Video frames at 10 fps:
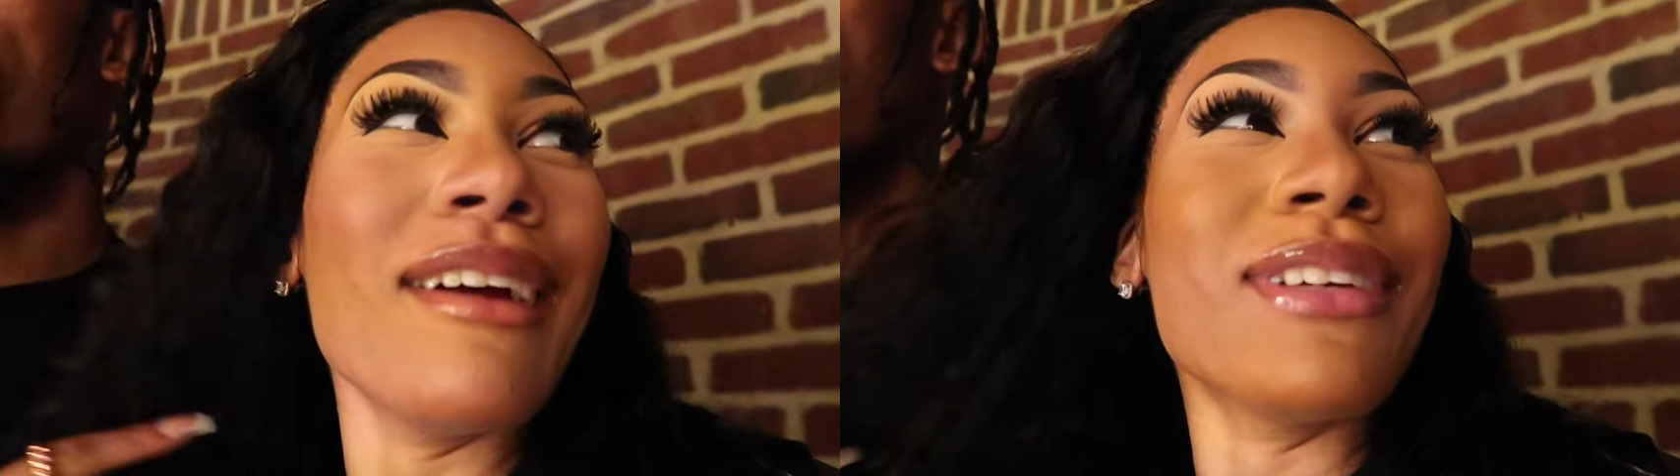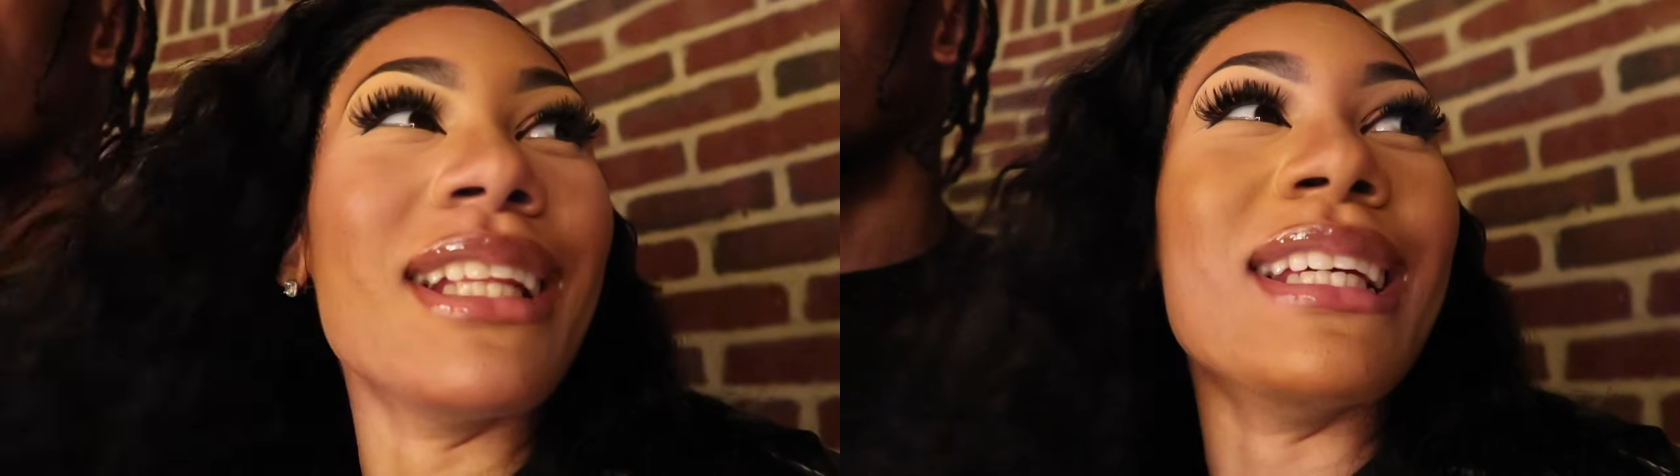
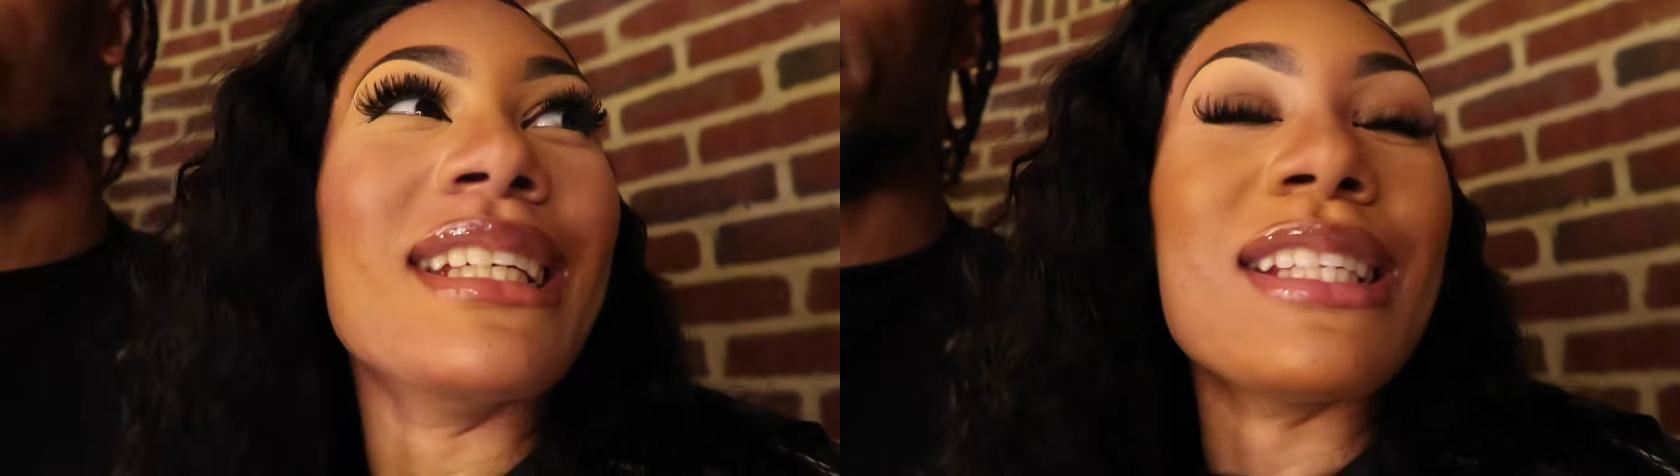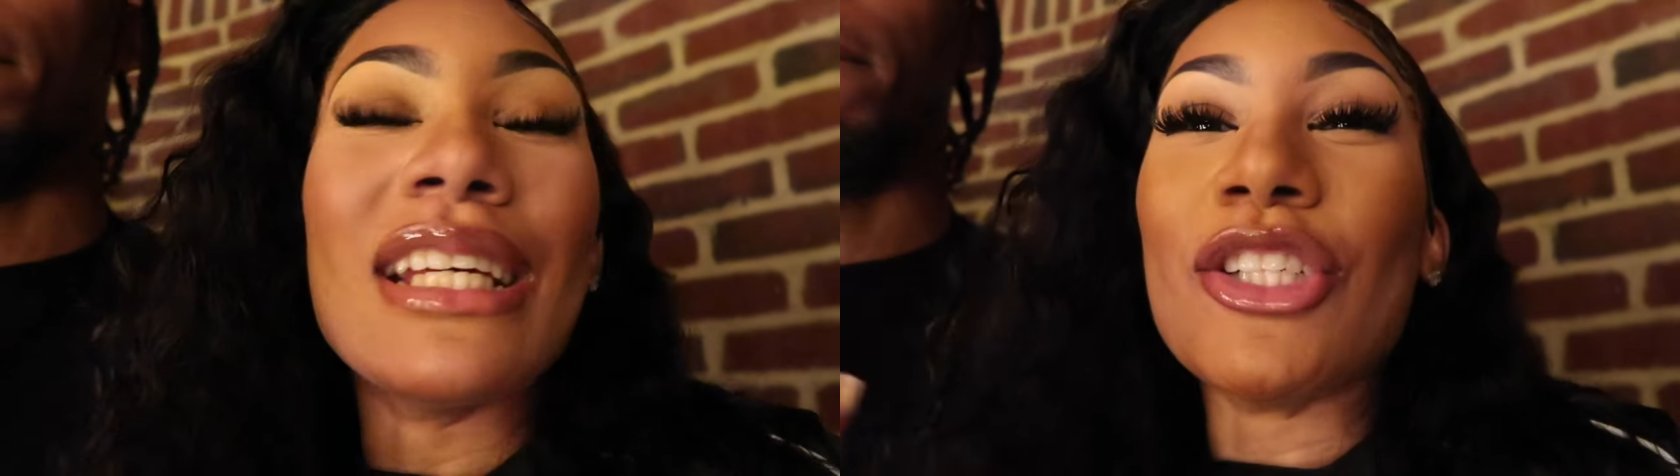didn't really
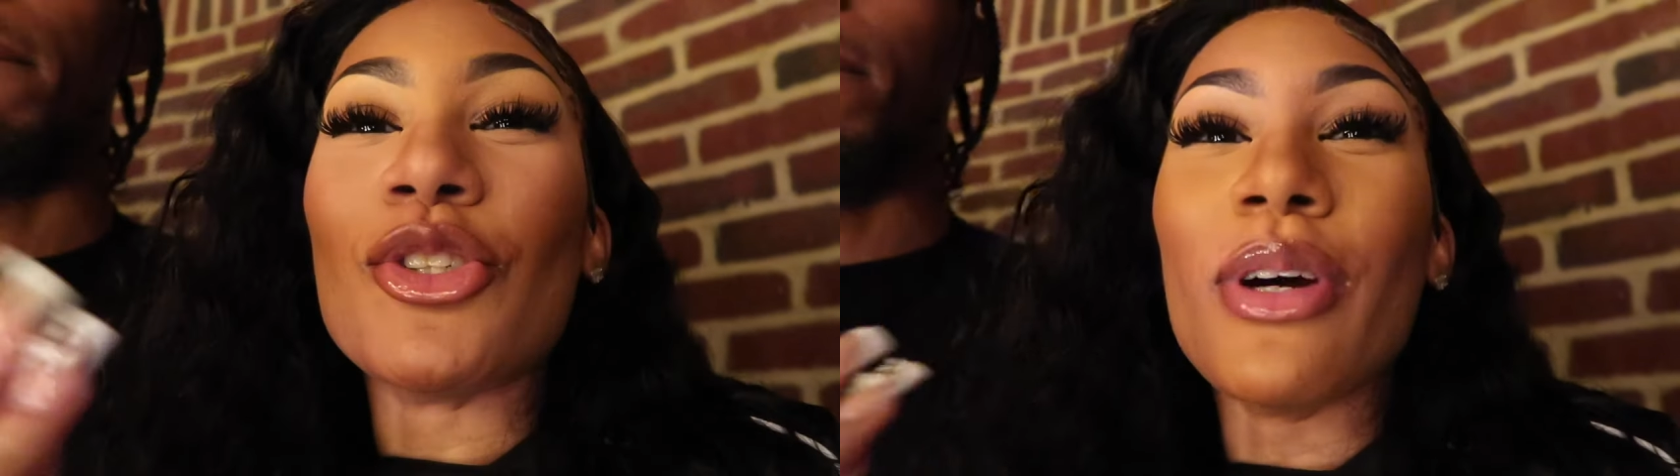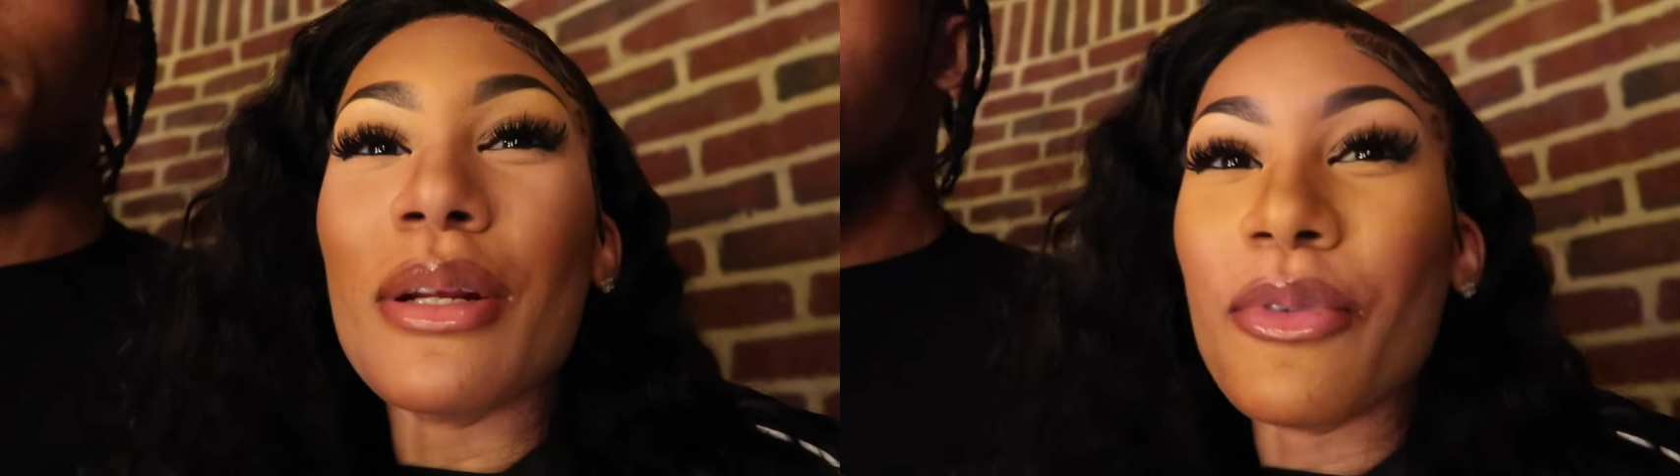get to
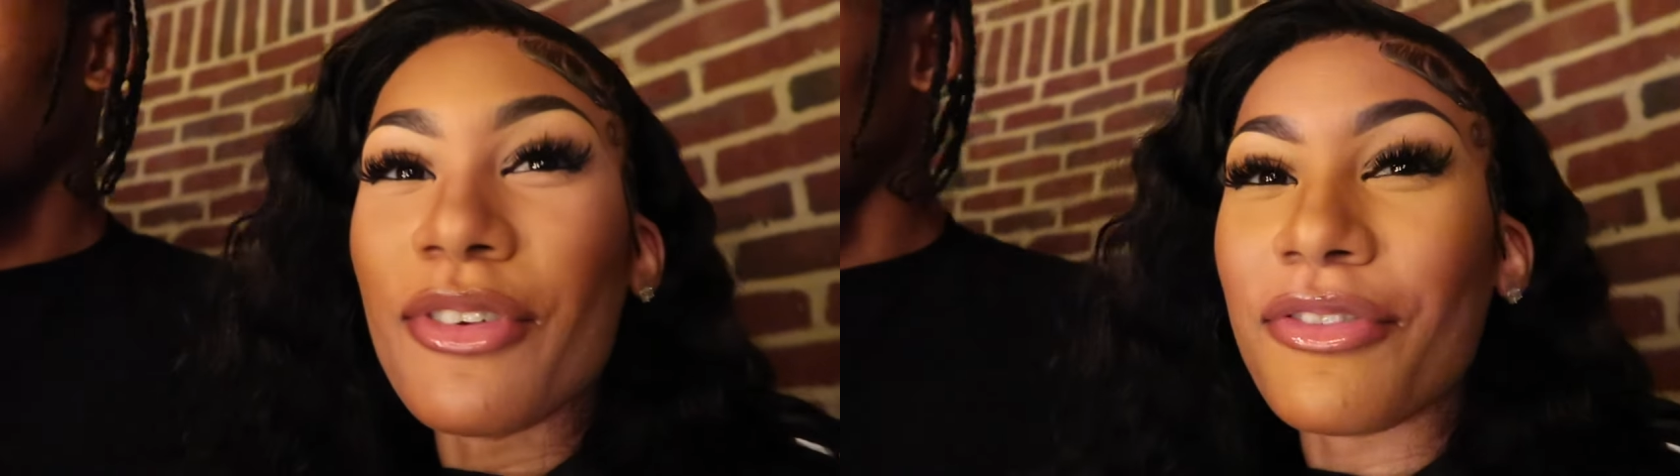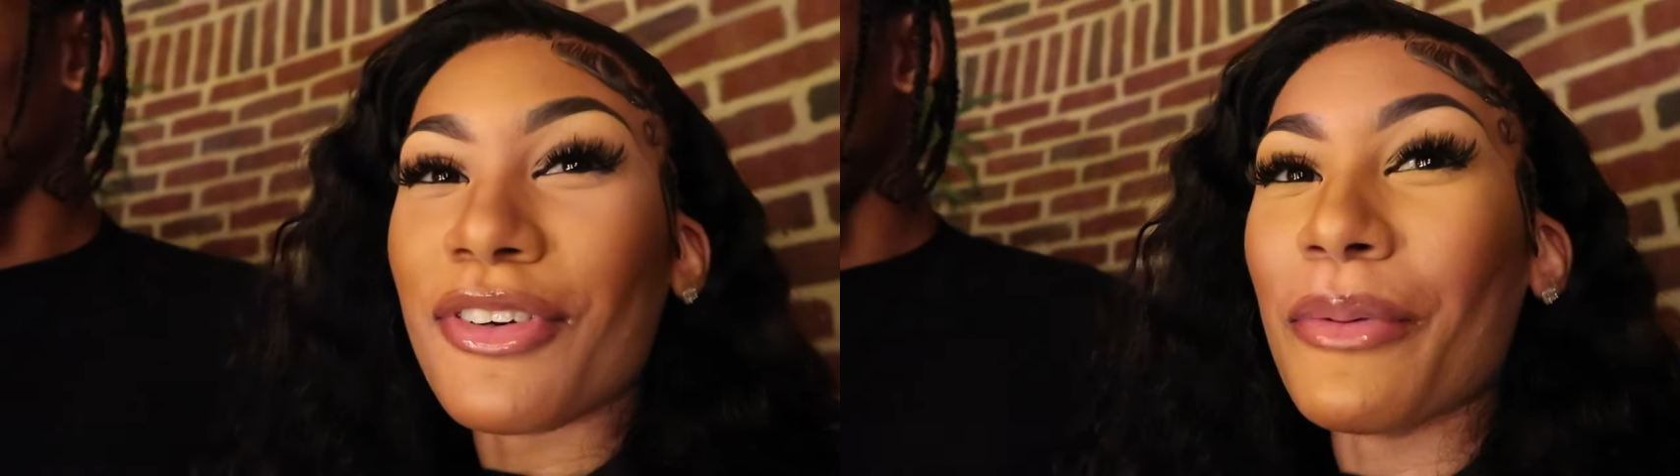enjoy the
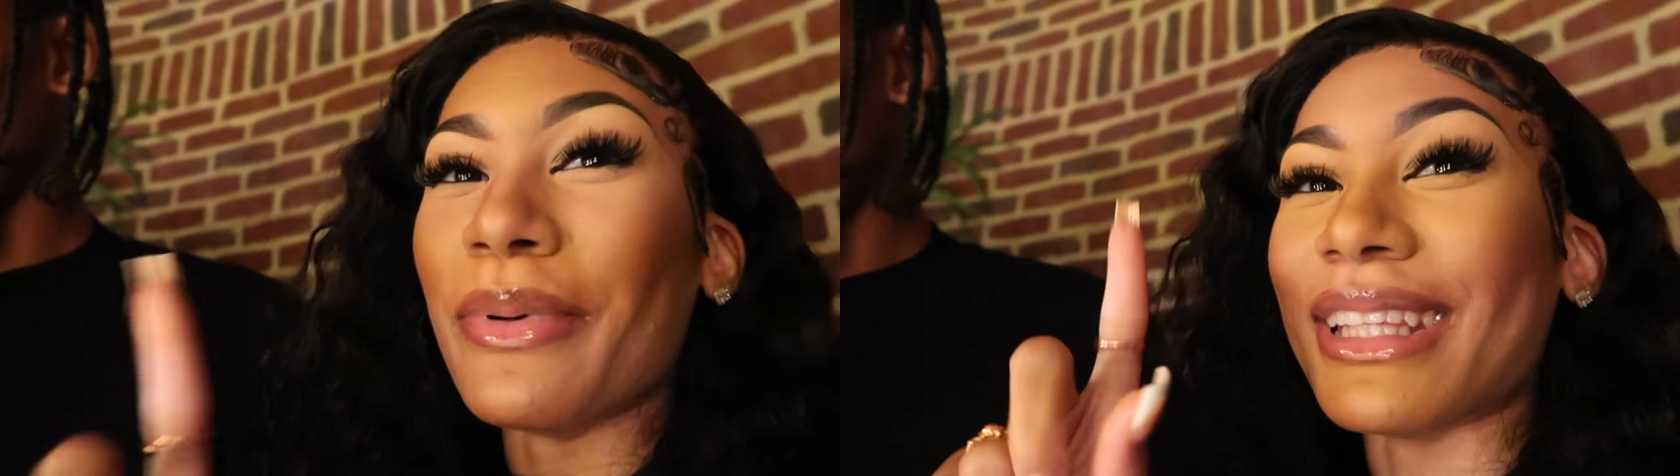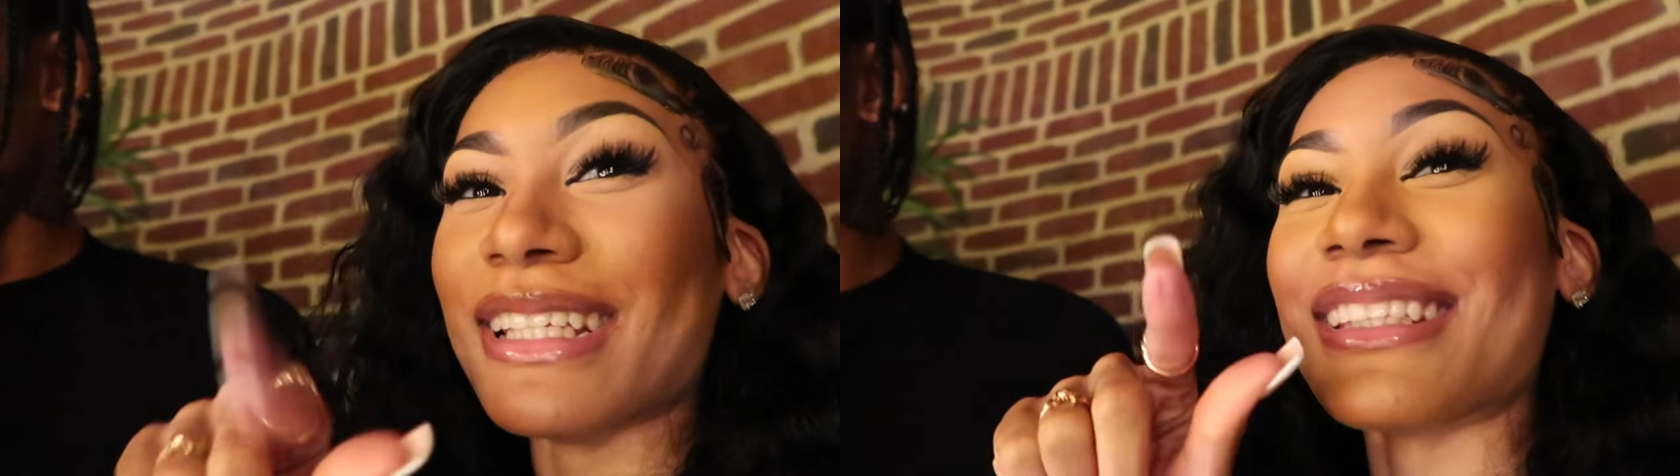movie for real,
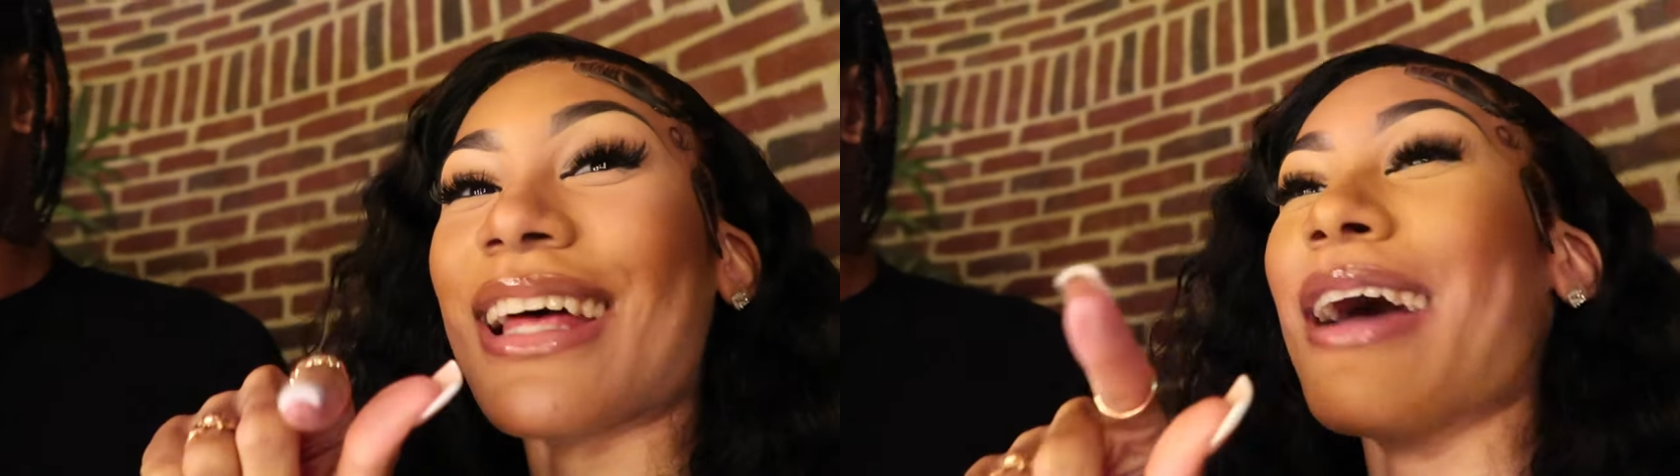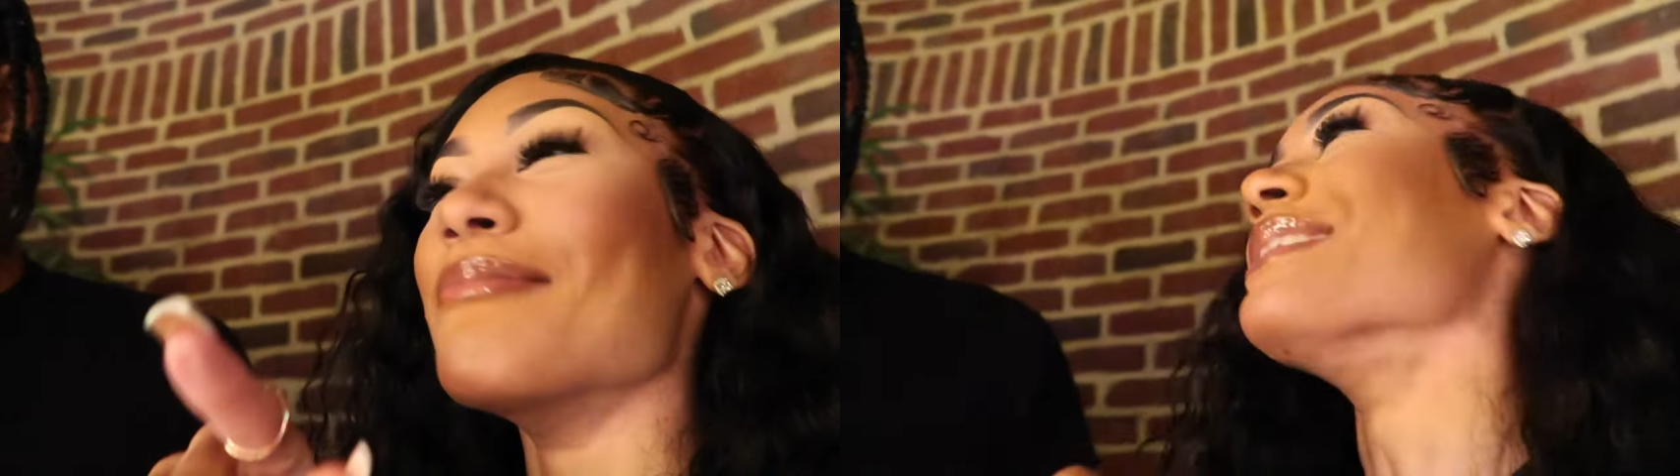but this
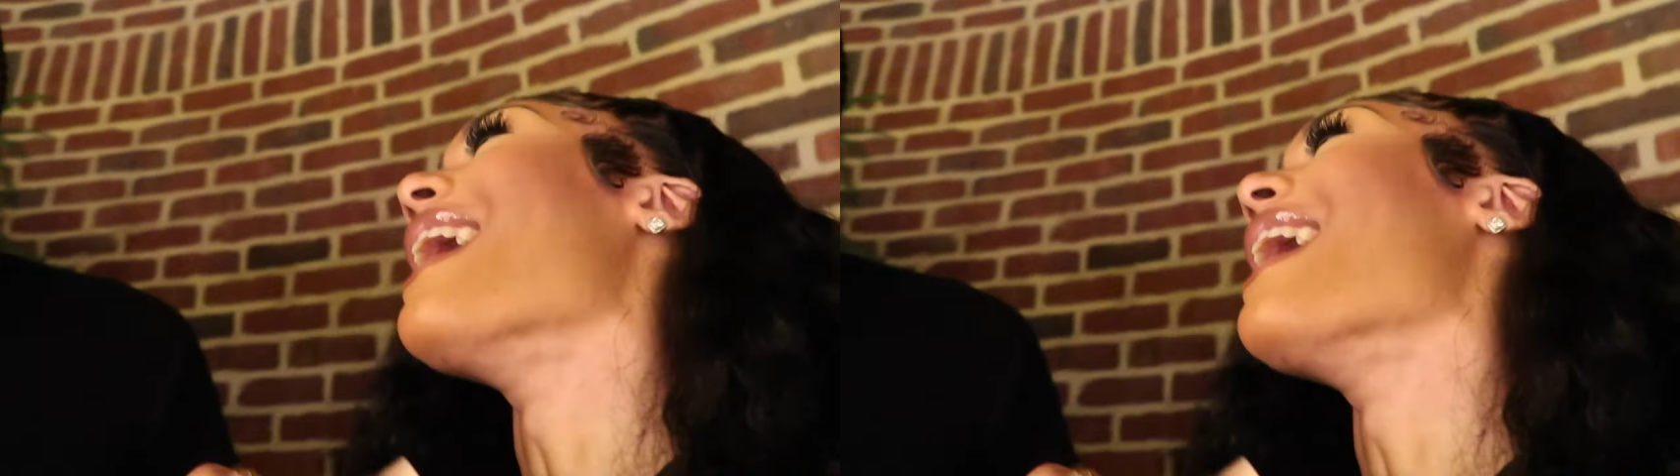time,